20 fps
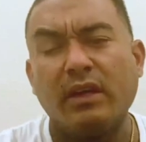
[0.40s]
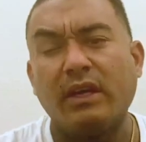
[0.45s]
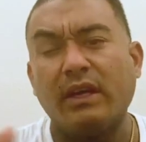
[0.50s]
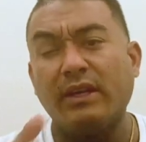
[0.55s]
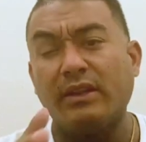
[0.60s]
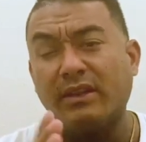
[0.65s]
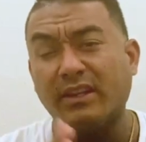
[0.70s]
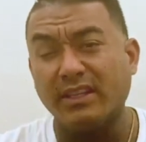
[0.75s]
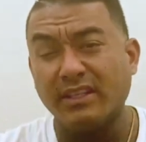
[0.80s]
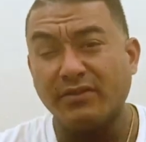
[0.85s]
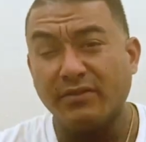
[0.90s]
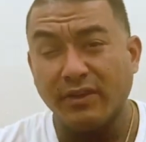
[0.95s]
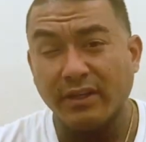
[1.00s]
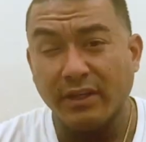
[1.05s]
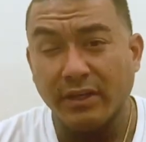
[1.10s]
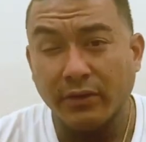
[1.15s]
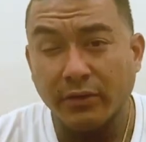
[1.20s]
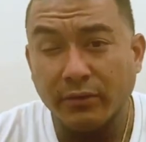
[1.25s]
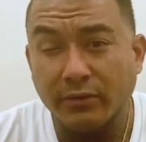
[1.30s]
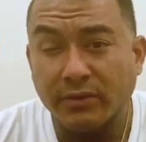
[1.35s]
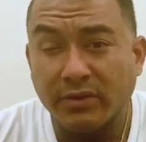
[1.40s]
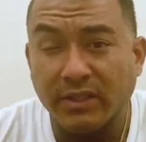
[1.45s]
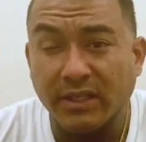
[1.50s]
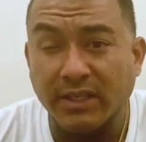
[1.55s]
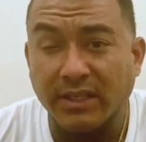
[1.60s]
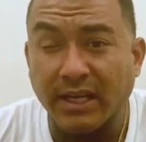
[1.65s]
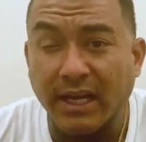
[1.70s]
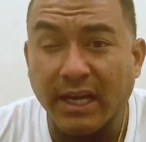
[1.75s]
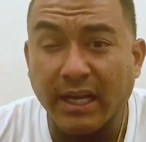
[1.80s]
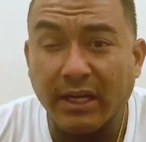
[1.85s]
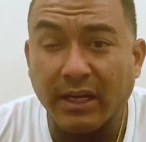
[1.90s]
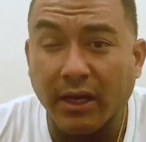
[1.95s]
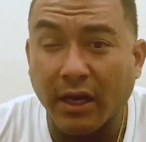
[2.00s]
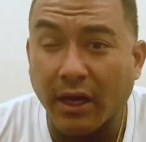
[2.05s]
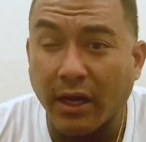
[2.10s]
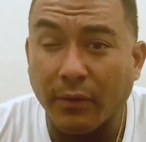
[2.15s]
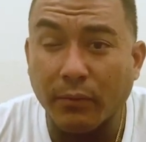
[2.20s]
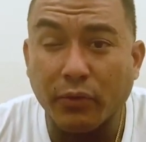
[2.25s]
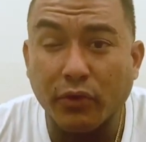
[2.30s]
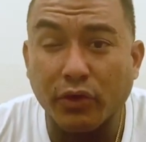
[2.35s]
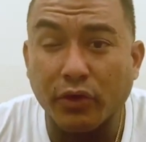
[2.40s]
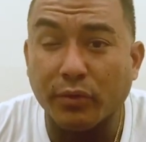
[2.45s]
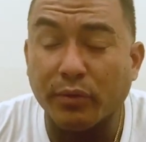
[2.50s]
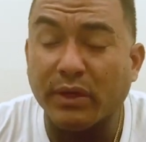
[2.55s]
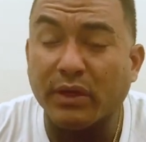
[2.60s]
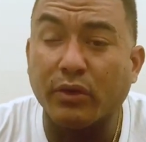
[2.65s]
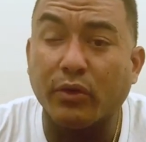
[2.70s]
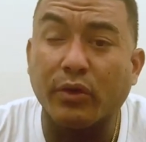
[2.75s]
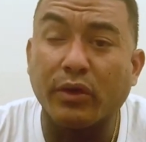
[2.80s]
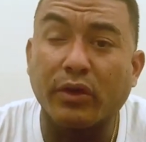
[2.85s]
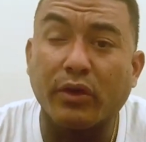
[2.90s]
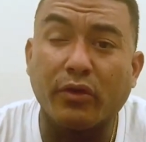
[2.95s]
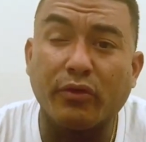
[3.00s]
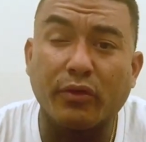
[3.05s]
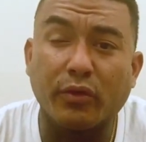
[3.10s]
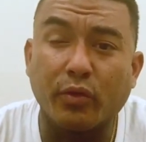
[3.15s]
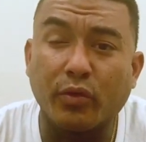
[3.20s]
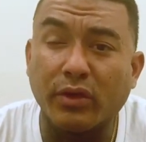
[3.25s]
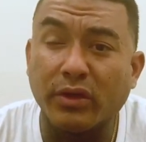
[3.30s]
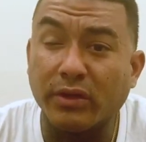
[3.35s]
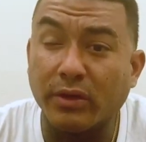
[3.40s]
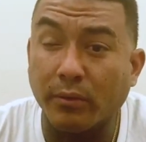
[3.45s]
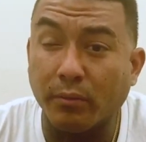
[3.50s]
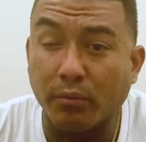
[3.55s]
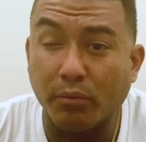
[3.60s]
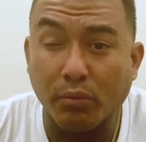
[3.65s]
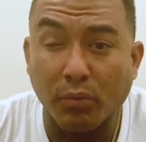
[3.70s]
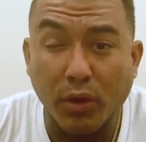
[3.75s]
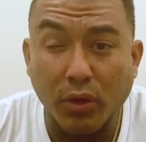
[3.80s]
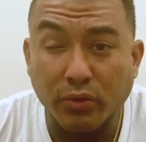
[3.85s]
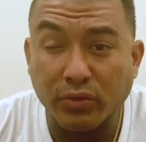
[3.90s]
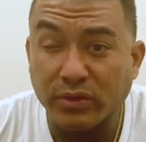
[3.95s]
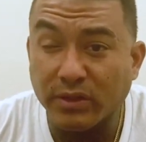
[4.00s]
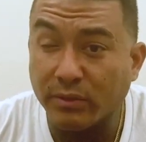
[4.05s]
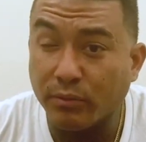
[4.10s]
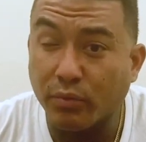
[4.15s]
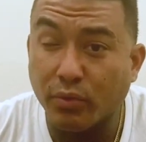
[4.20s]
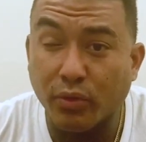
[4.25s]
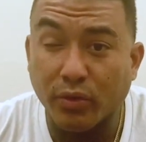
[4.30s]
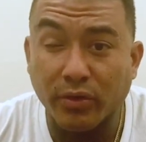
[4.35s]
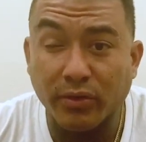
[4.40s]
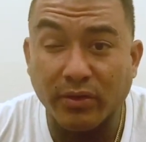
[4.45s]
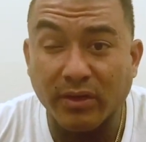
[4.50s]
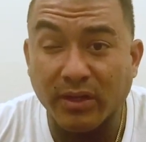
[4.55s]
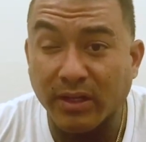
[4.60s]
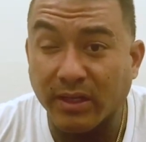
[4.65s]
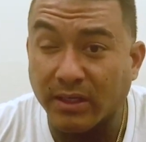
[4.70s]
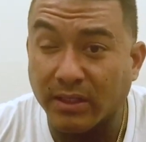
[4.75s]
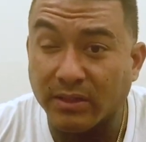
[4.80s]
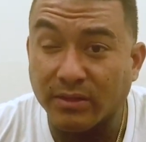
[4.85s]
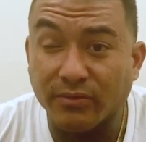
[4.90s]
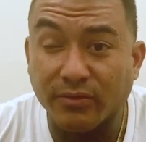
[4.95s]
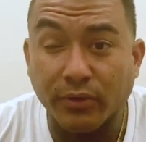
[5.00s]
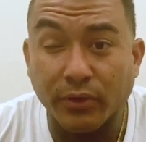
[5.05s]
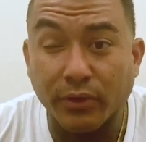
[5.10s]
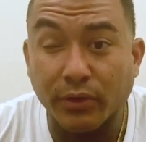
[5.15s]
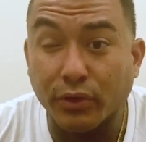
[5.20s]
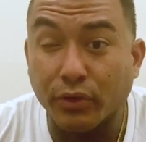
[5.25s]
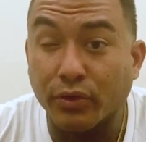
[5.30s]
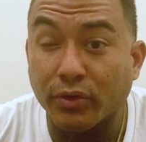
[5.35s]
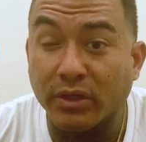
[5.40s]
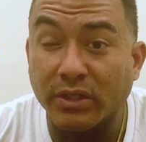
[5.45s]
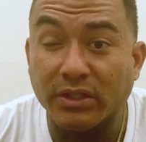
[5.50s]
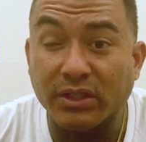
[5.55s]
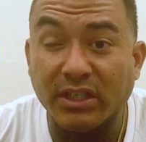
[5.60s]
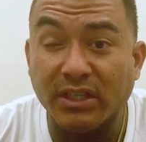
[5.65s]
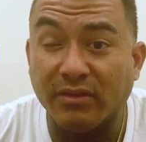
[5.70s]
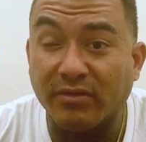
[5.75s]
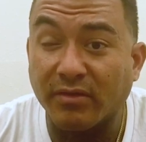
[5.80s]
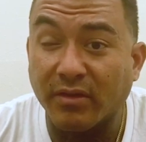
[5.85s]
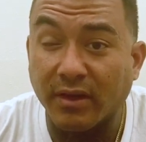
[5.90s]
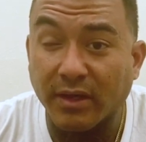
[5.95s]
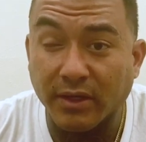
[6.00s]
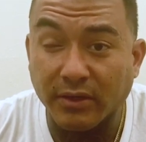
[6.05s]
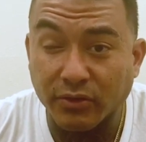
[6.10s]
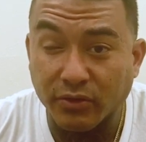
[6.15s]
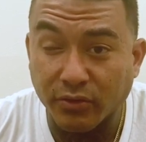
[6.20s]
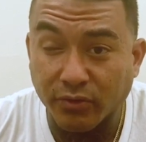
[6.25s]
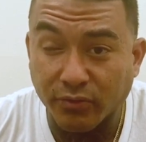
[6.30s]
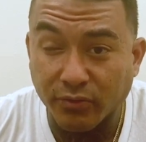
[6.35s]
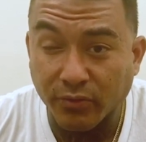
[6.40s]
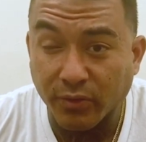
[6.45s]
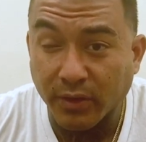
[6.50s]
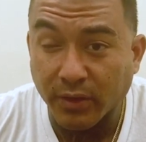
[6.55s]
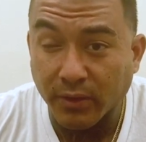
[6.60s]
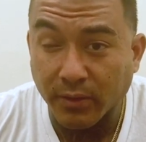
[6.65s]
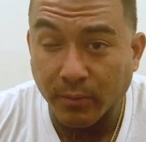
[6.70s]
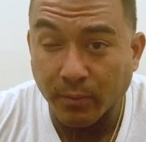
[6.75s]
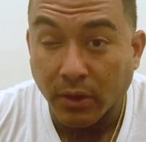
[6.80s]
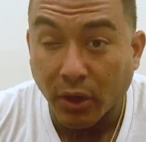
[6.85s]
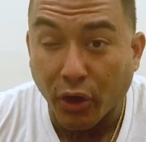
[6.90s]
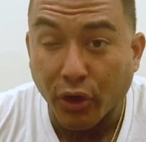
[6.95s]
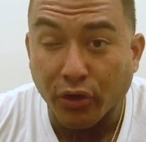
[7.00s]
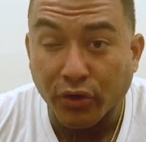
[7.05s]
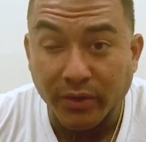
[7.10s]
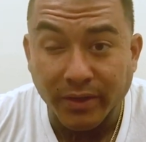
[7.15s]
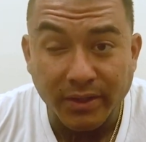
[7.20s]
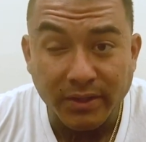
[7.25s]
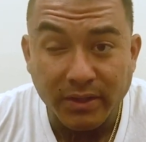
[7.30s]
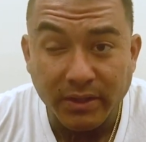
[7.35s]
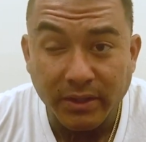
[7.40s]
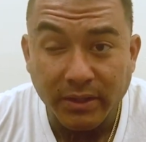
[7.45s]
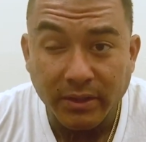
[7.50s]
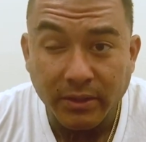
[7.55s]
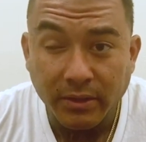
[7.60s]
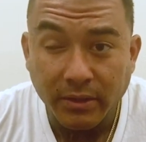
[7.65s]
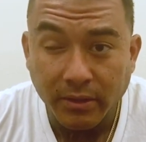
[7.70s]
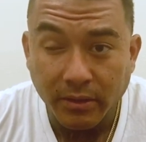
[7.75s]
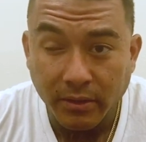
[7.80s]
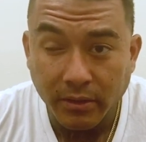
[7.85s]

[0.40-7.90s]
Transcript: In this video today, I'm going to be going over one of the most important things for you to achieve financial freedom. Are you listening?